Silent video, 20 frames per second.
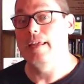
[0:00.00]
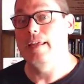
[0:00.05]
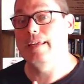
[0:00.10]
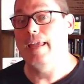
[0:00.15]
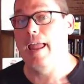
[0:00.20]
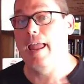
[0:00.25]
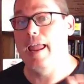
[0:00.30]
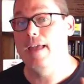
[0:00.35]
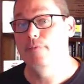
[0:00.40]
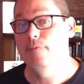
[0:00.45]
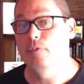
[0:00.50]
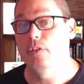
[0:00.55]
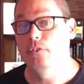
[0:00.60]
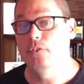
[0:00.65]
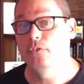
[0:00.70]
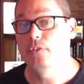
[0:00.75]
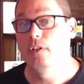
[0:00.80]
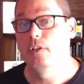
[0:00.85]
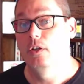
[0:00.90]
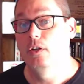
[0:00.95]

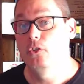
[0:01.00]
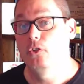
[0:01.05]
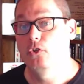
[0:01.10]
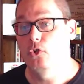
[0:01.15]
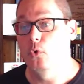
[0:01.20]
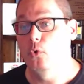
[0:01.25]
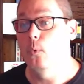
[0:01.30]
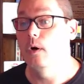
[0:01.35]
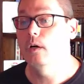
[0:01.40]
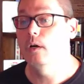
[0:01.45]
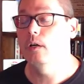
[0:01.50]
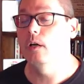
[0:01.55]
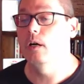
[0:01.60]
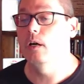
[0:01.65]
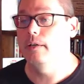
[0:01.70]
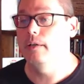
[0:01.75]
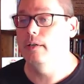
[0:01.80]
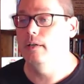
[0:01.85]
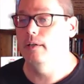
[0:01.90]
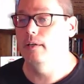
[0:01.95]
canvas to work on
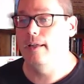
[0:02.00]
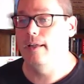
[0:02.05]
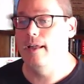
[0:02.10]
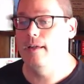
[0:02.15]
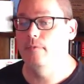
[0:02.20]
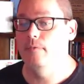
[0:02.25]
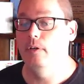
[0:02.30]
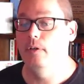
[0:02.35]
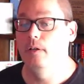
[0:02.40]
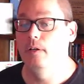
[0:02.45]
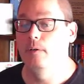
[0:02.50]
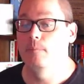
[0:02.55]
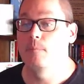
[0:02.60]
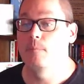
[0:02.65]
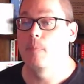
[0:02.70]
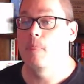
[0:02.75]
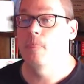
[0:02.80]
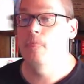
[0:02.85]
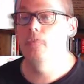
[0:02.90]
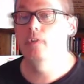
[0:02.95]
here in Canva
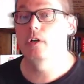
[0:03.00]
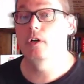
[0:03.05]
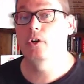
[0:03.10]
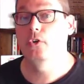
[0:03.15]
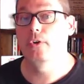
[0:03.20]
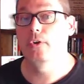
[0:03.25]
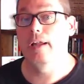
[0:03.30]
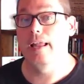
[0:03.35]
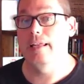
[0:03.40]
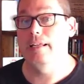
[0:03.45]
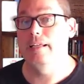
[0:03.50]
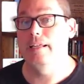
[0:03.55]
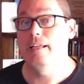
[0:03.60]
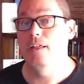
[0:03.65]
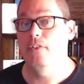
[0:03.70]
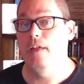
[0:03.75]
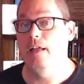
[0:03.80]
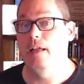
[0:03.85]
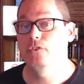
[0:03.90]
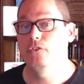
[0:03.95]
to start creating
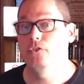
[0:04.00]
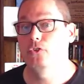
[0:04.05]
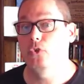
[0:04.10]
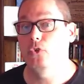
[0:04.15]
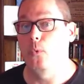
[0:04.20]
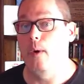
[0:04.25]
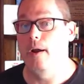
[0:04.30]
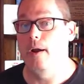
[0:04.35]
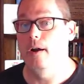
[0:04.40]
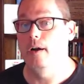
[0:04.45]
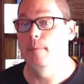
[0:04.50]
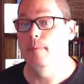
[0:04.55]
that square